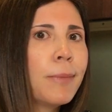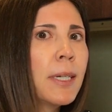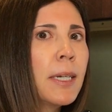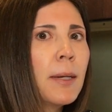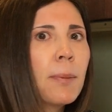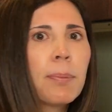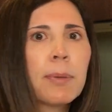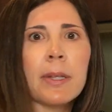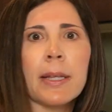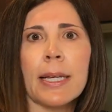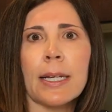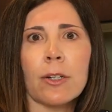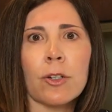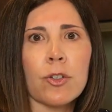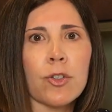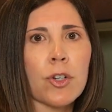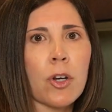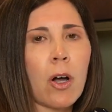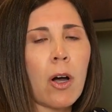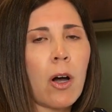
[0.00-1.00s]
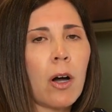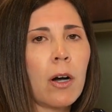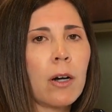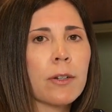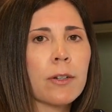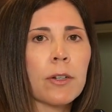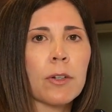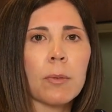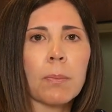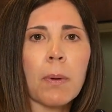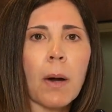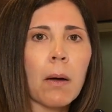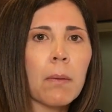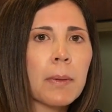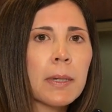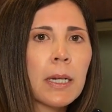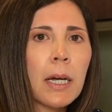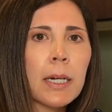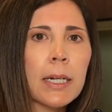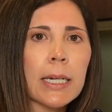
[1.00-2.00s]
manipulate your jaw. You're
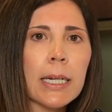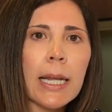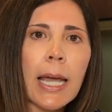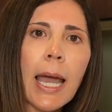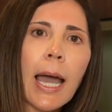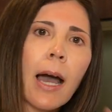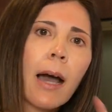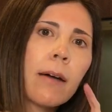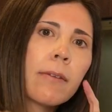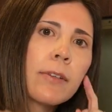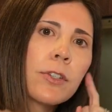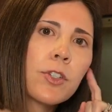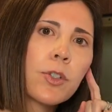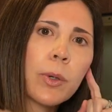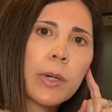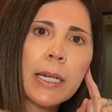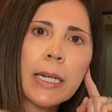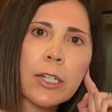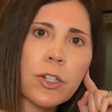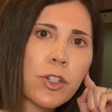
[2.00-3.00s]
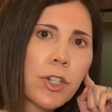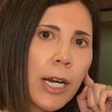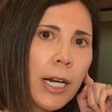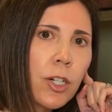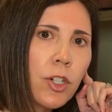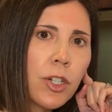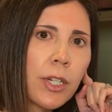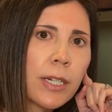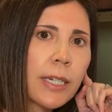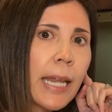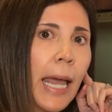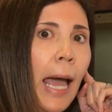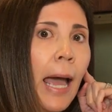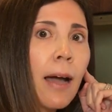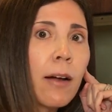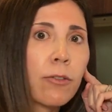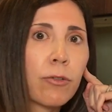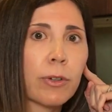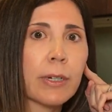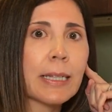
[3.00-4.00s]
probably not going to have a joint injection to
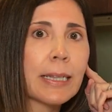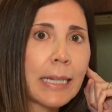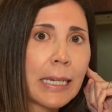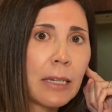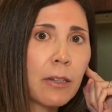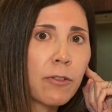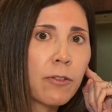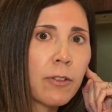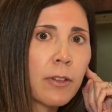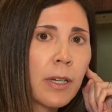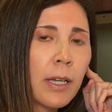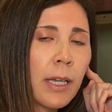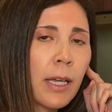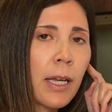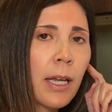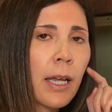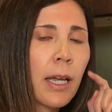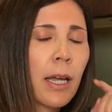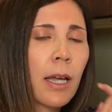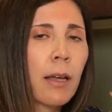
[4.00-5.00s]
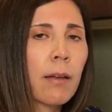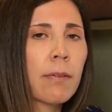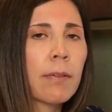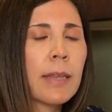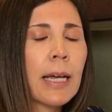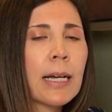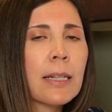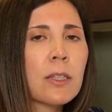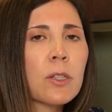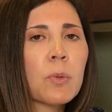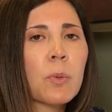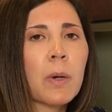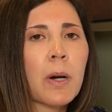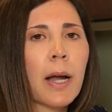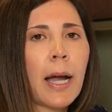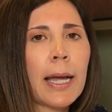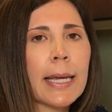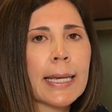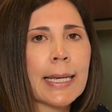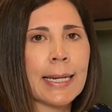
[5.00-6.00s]
have relief. That's where
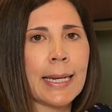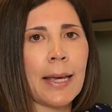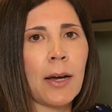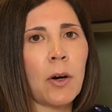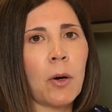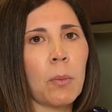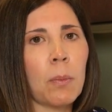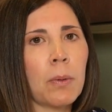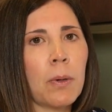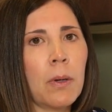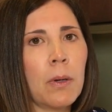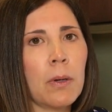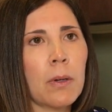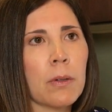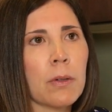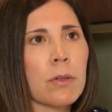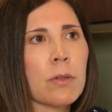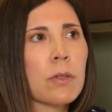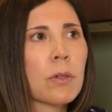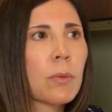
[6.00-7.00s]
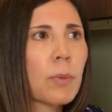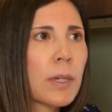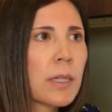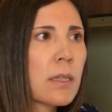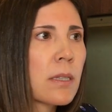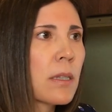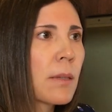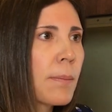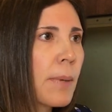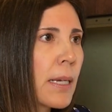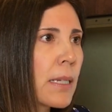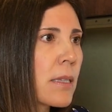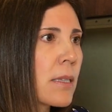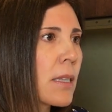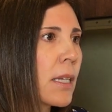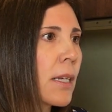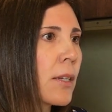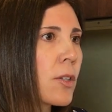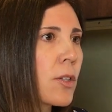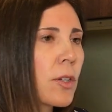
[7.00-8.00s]
I can help. So what's the best
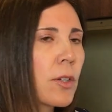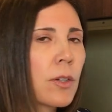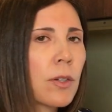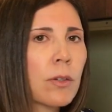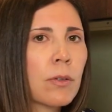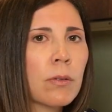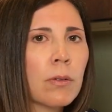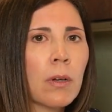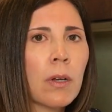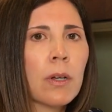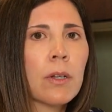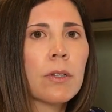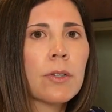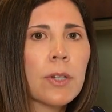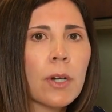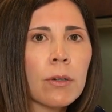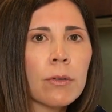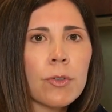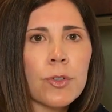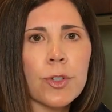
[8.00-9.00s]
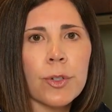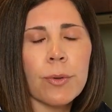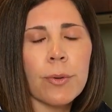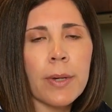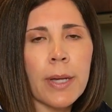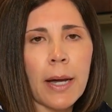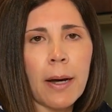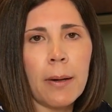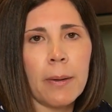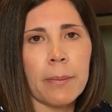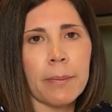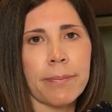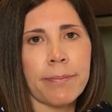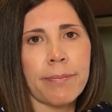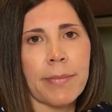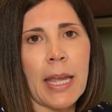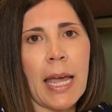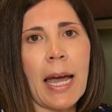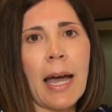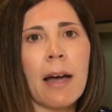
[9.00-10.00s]
thing to do? Don't chew gum.
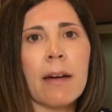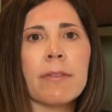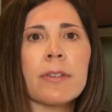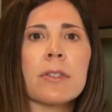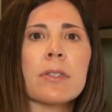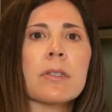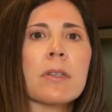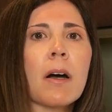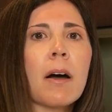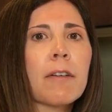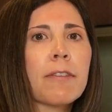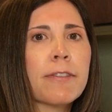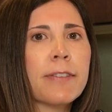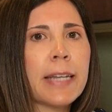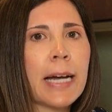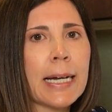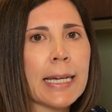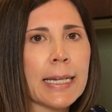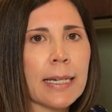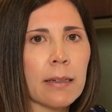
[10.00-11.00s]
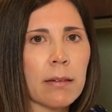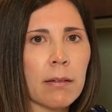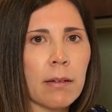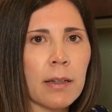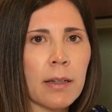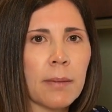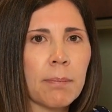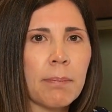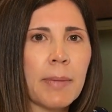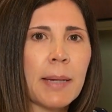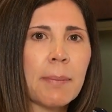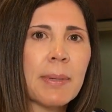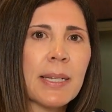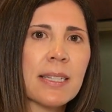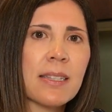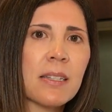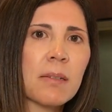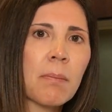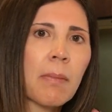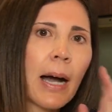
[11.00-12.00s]
Have a soft diet. Maybe
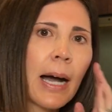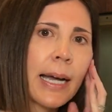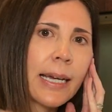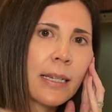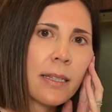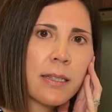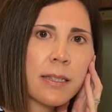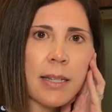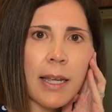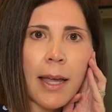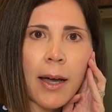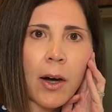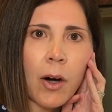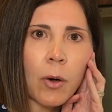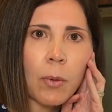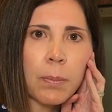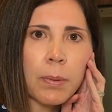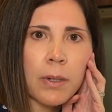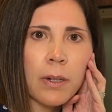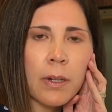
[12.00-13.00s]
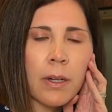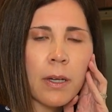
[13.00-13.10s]
some ice to help.